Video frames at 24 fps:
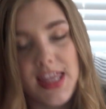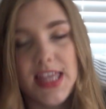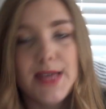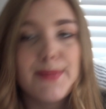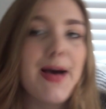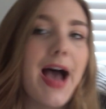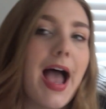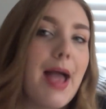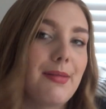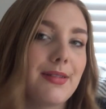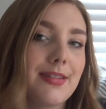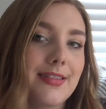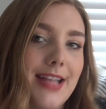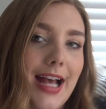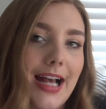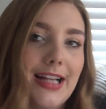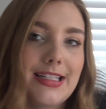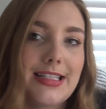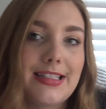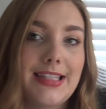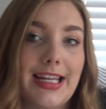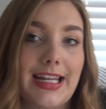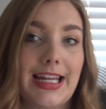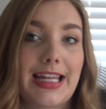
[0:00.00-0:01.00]
The Bible says
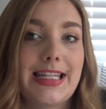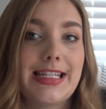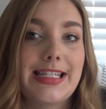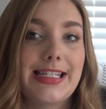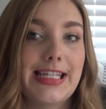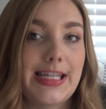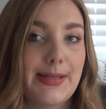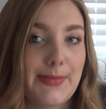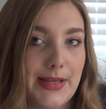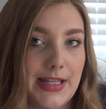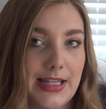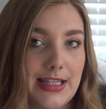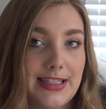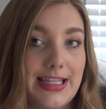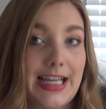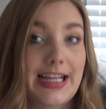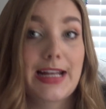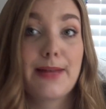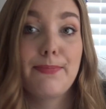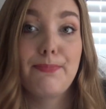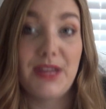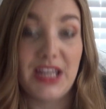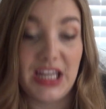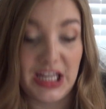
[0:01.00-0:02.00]
in
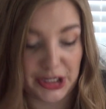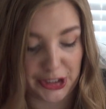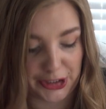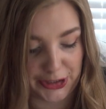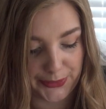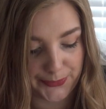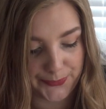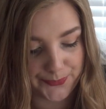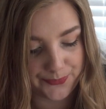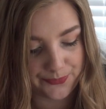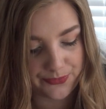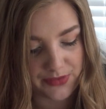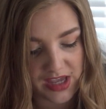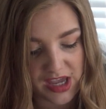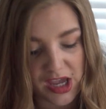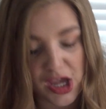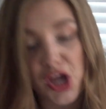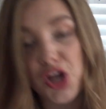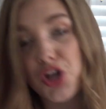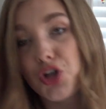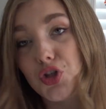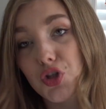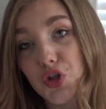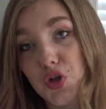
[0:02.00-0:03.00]
2 Peter
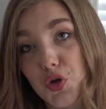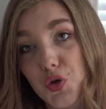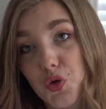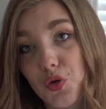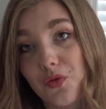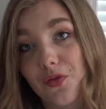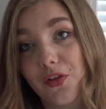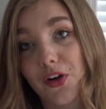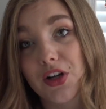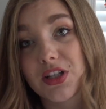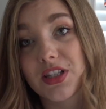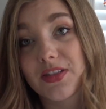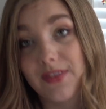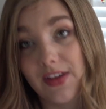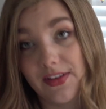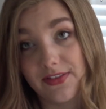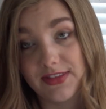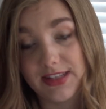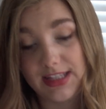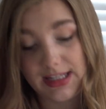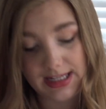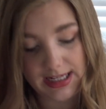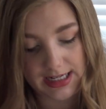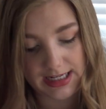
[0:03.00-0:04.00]

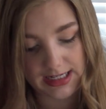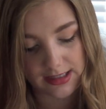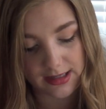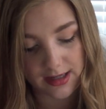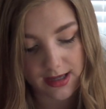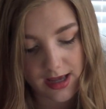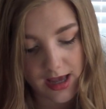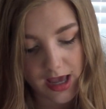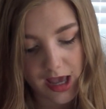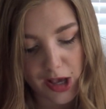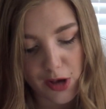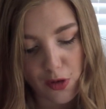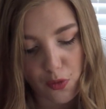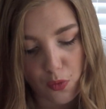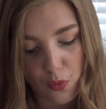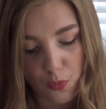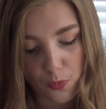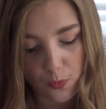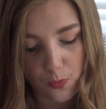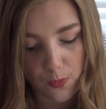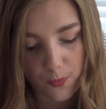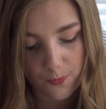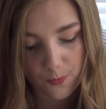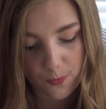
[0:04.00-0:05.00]
2:15,
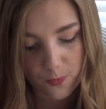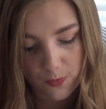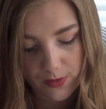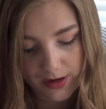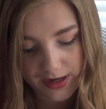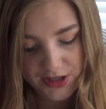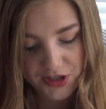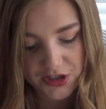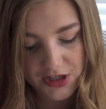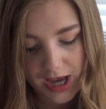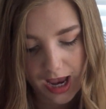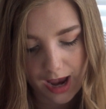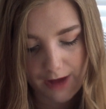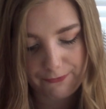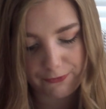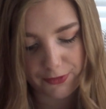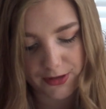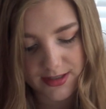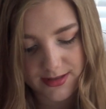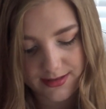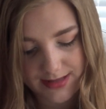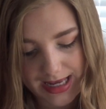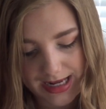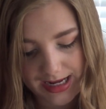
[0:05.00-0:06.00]
which have
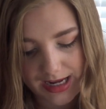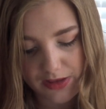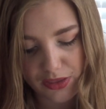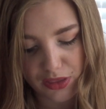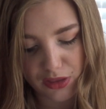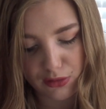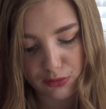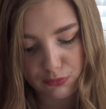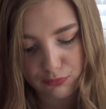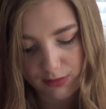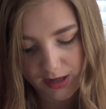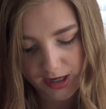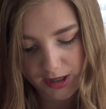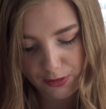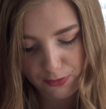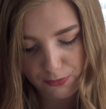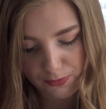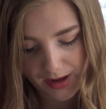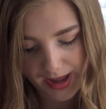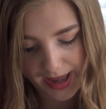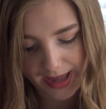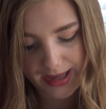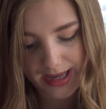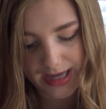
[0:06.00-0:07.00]
forsaken the right
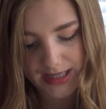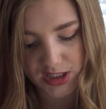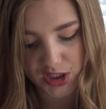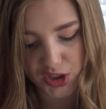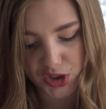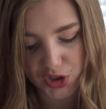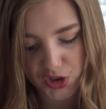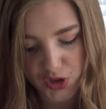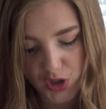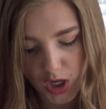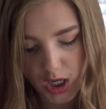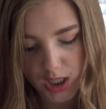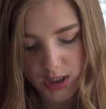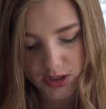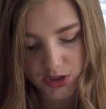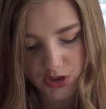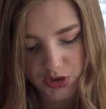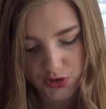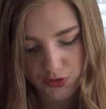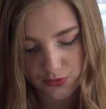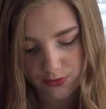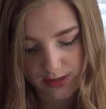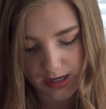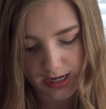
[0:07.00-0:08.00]
way and are gone
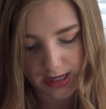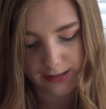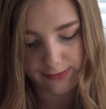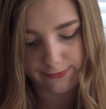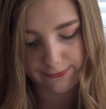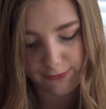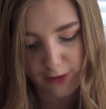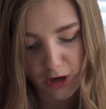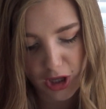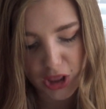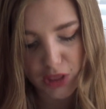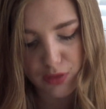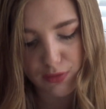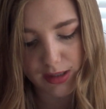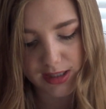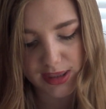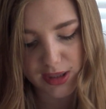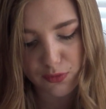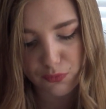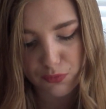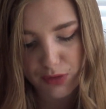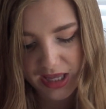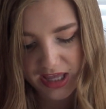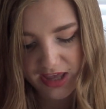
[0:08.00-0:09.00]
astray, following
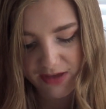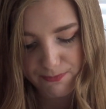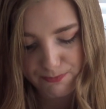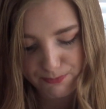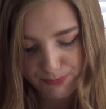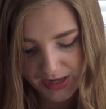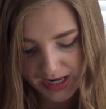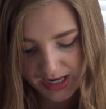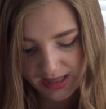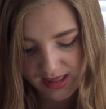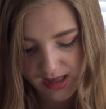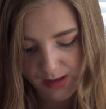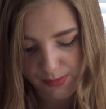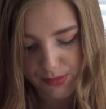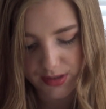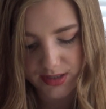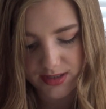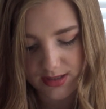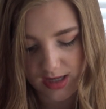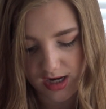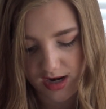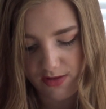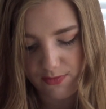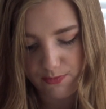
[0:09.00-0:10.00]
the way of Balaam, the
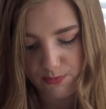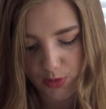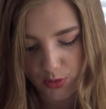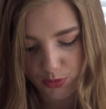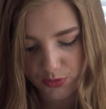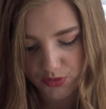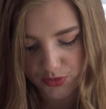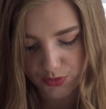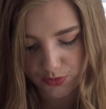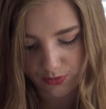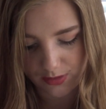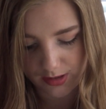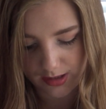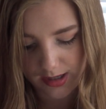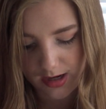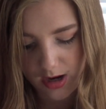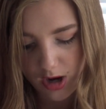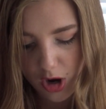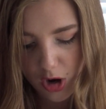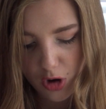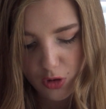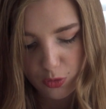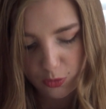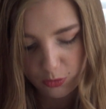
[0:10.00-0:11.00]
son of Beor,
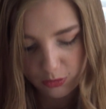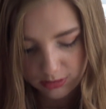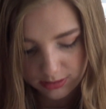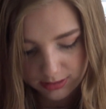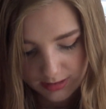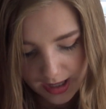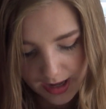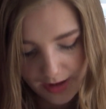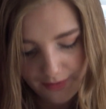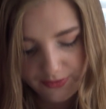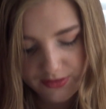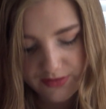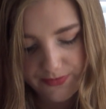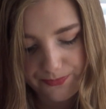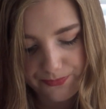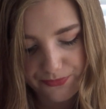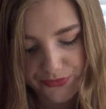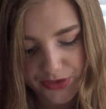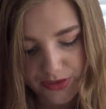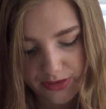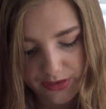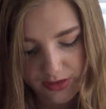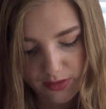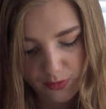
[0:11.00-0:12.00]
who loved
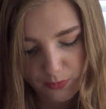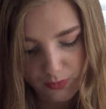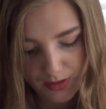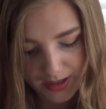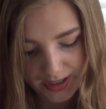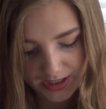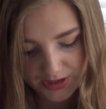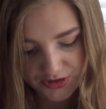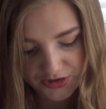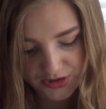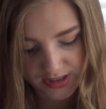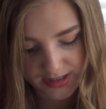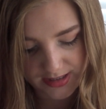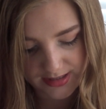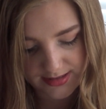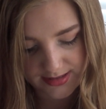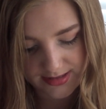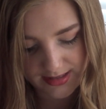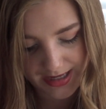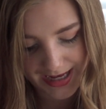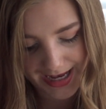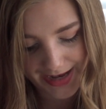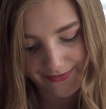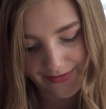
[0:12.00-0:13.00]
the
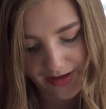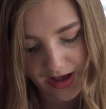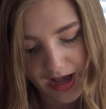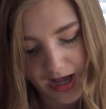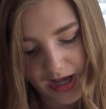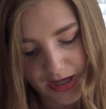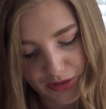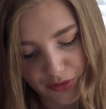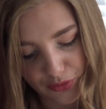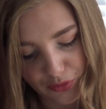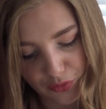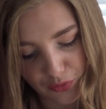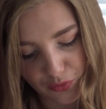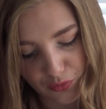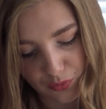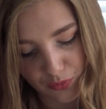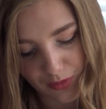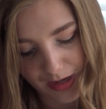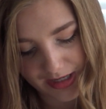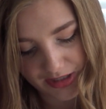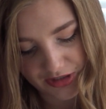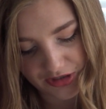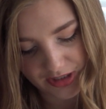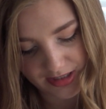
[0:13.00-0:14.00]
wages of
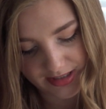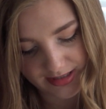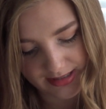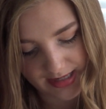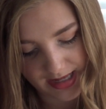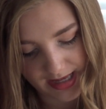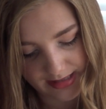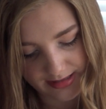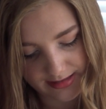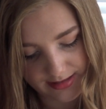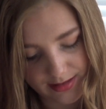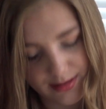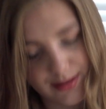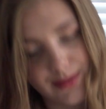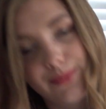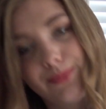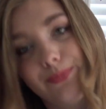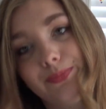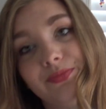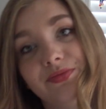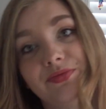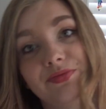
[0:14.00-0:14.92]
unrighteousness.